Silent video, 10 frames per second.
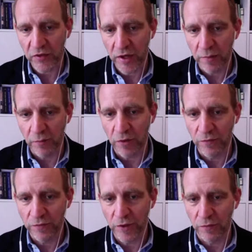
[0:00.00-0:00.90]

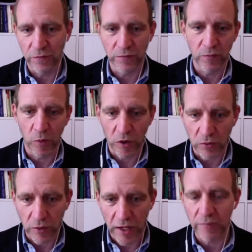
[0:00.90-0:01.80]
of war
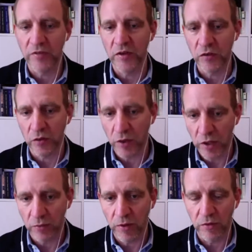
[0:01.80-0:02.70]
crimes and so
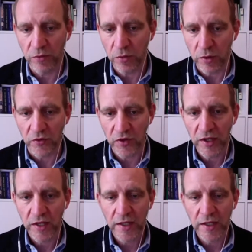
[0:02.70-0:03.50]
on, where of course